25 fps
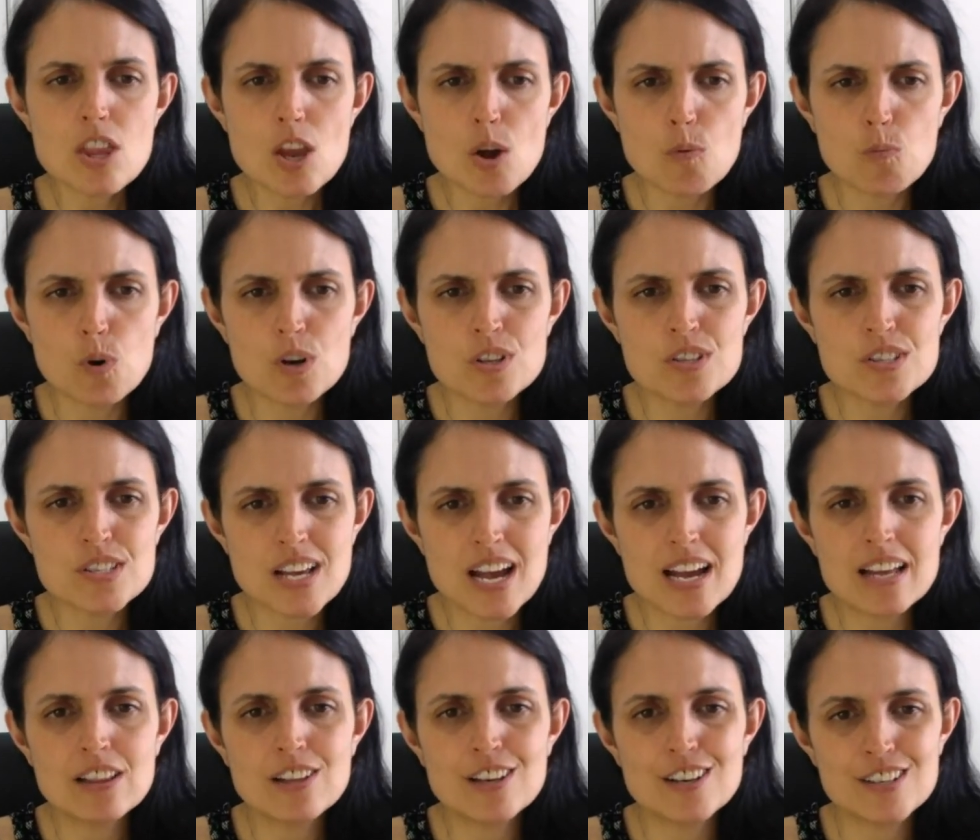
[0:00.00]
Once
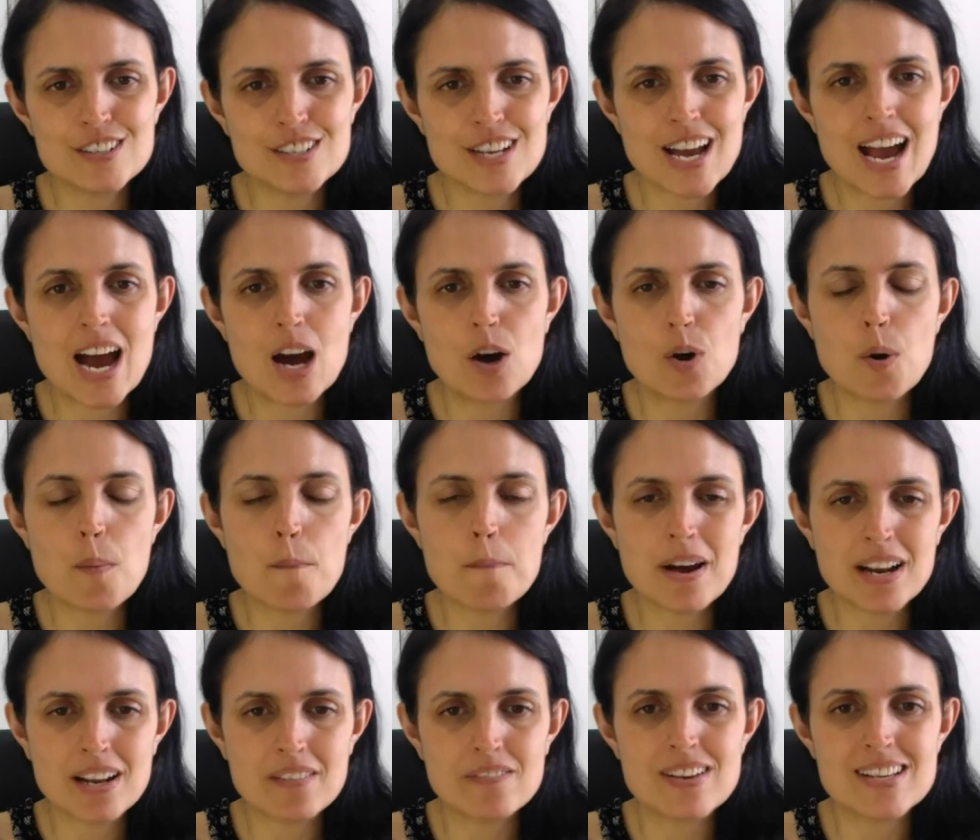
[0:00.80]
I learned how
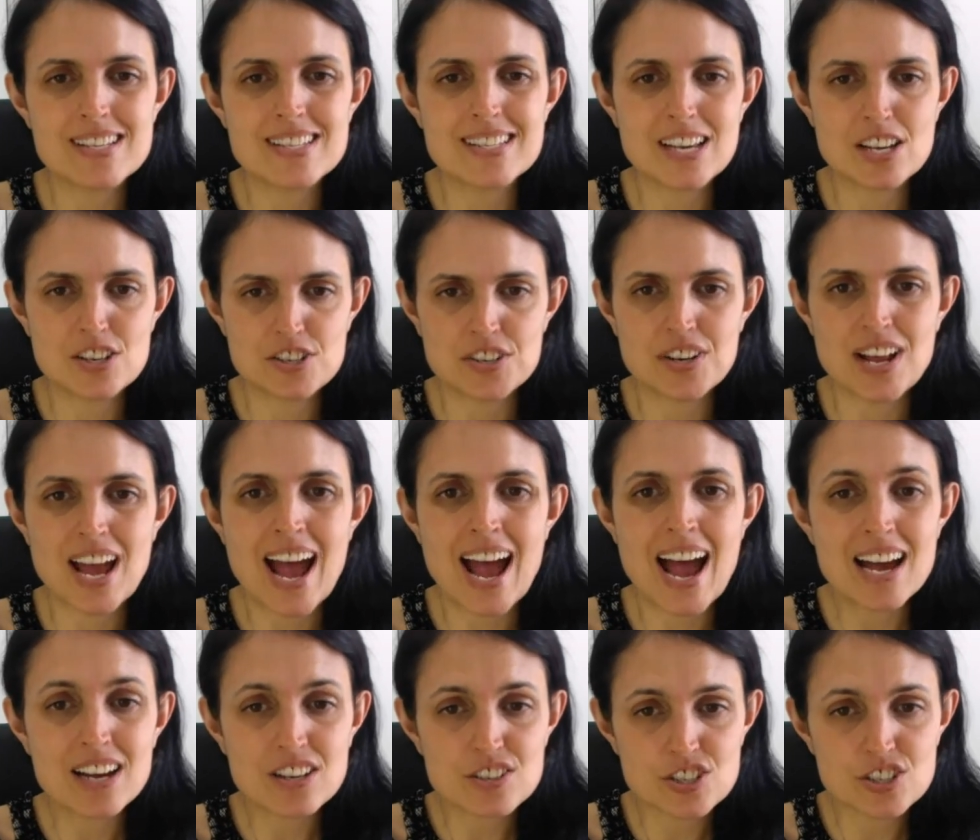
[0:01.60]
manifestation
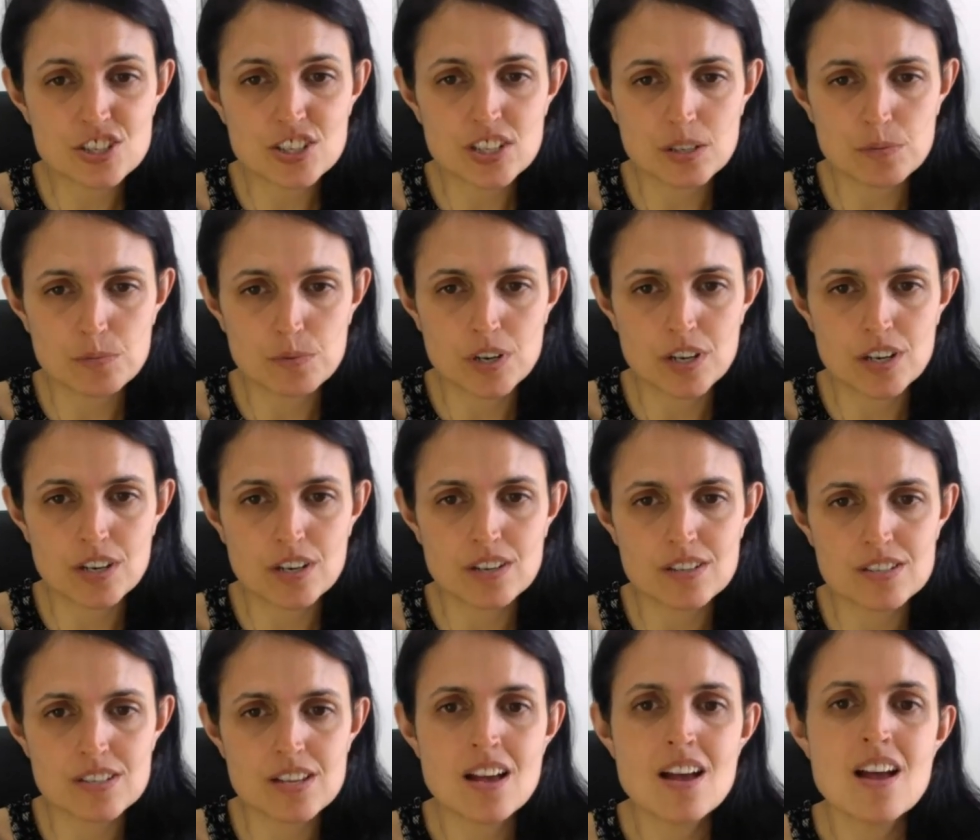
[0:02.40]
actually
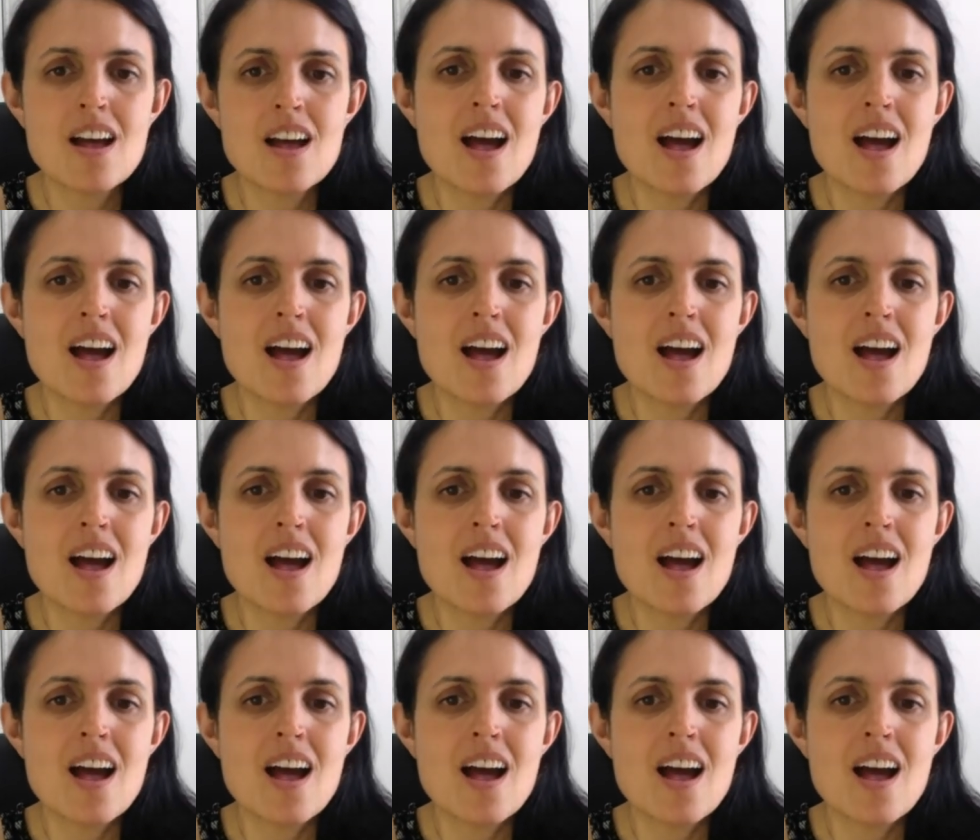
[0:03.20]
works,